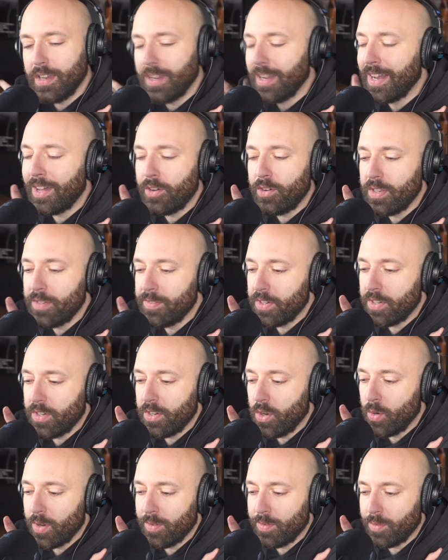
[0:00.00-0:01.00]
I don't even
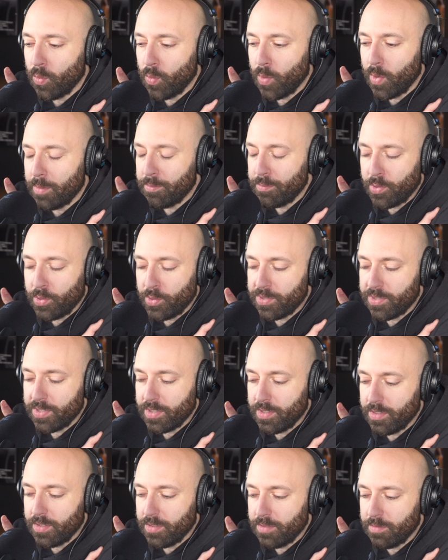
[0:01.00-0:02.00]
know if a one
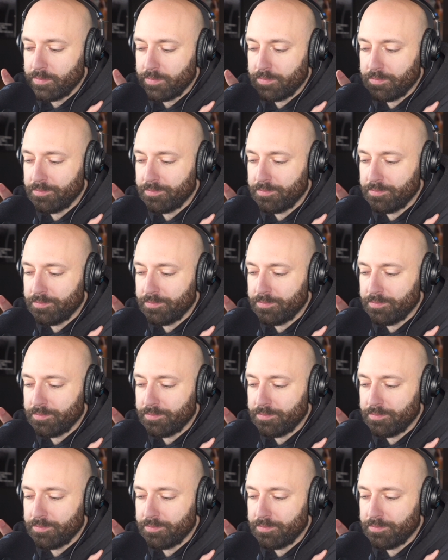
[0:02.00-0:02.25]
person,